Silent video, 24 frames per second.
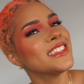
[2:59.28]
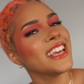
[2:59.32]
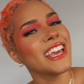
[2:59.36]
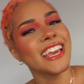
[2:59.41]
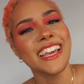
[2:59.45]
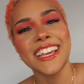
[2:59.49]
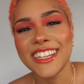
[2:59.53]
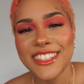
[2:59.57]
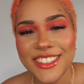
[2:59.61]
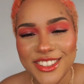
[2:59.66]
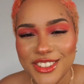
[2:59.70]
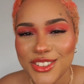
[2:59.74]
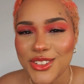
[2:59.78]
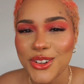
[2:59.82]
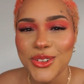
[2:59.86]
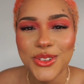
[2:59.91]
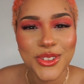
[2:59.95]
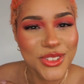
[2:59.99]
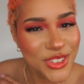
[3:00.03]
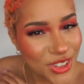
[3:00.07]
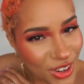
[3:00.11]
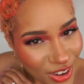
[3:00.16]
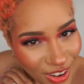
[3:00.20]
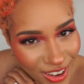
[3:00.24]
And he's so
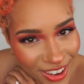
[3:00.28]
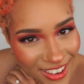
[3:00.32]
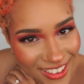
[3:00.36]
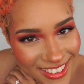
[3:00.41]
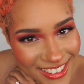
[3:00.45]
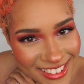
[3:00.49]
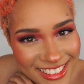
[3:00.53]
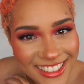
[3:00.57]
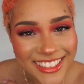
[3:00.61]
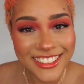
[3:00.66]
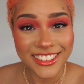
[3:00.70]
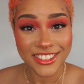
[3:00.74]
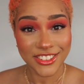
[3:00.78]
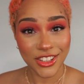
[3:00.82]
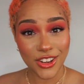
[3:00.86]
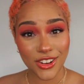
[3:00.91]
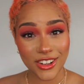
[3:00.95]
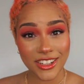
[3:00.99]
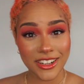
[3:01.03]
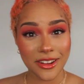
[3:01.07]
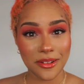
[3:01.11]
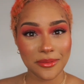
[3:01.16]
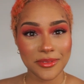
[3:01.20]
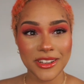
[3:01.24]
young. He's
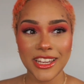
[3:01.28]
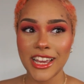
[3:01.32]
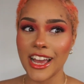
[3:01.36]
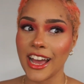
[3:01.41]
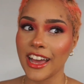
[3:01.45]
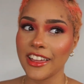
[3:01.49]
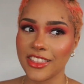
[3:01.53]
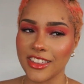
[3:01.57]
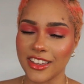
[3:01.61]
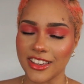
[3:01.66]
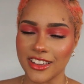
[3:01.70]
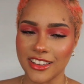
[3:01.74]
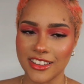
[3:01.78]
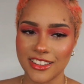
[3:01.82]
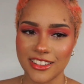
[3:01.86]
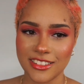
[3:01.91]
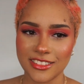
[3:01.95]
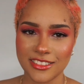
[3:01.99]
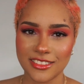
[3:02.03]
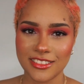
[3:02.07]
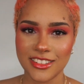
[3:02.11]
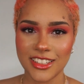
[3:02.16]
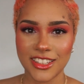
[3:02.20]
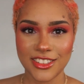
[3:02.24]
younger than me, I think.
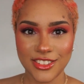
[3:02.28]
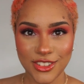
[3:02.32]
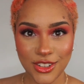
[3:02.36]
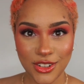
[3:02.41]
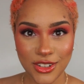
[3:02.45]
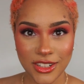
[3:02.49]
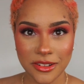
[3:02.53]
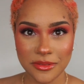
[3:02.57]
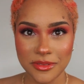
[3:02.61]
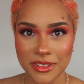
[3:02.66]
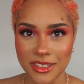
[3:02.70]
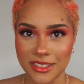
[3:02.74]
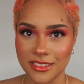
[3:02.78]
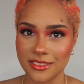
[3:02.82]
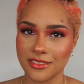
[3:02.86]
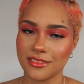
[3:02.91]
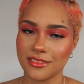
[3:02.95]
He's younger than me.